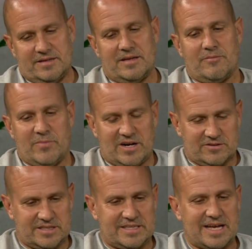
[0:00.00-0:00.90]
metal
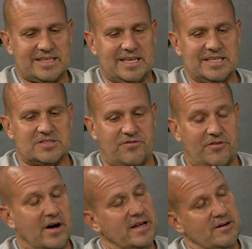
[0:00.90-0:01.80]
detecting is
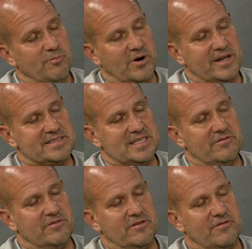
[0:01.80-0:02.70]
fun, but it's
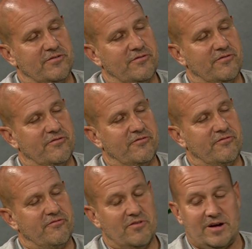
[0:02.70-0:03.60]
even
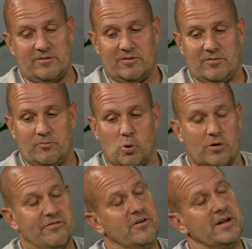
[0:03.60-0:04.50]
more
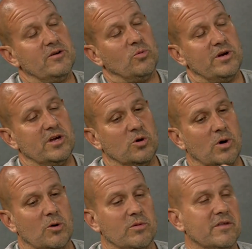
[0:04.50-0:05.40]
fun when you go
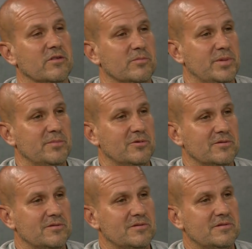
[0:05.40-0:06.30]
out with other people.
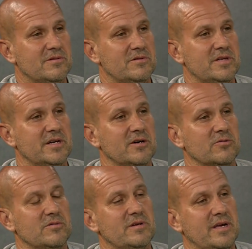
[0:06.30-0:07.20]
You know,
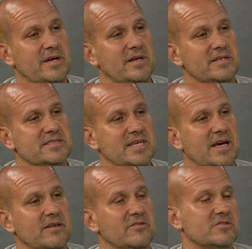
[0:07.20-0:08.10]
and you see
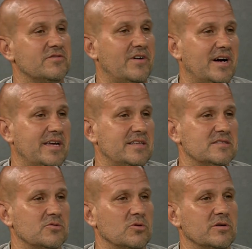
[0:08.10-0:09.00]
others
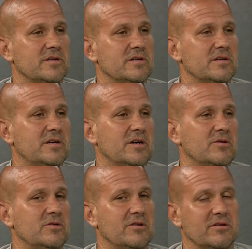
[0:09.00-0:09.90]
finds, or you, you know,
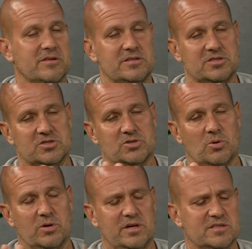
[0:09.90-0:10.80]
you're out there just
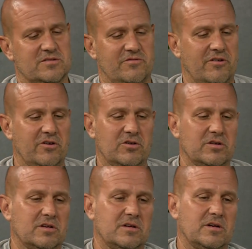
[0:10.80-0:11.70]
joking. It's very good
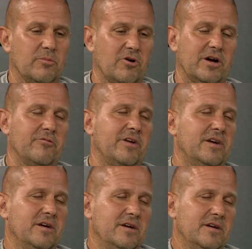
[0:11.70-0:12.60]
camaraderie.
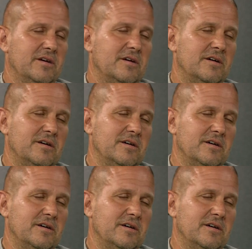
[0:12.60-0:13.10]
Uh,